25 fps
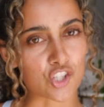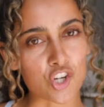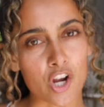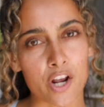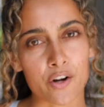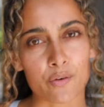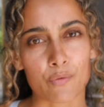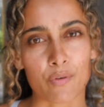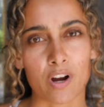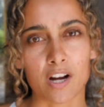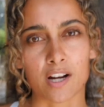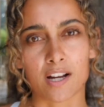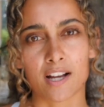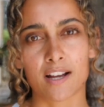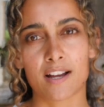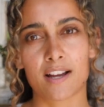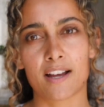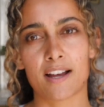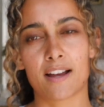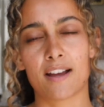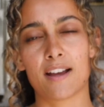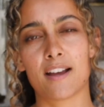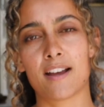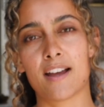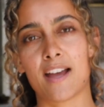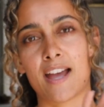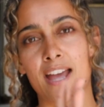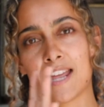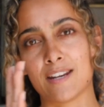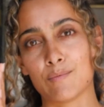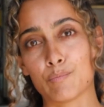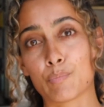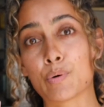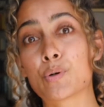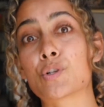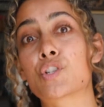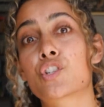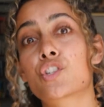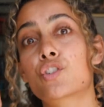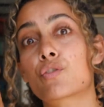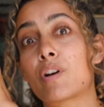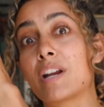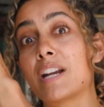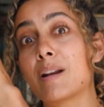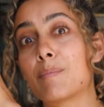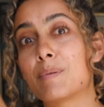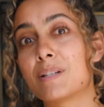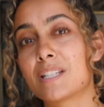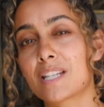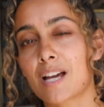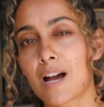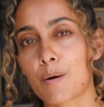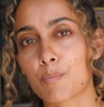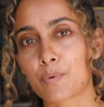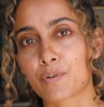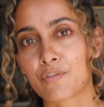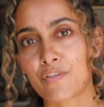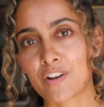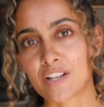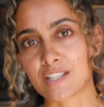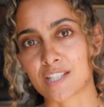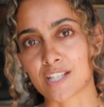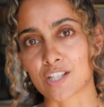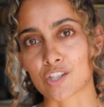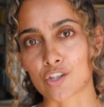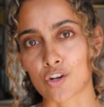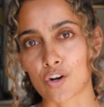chaturanga and push straight up into upward facing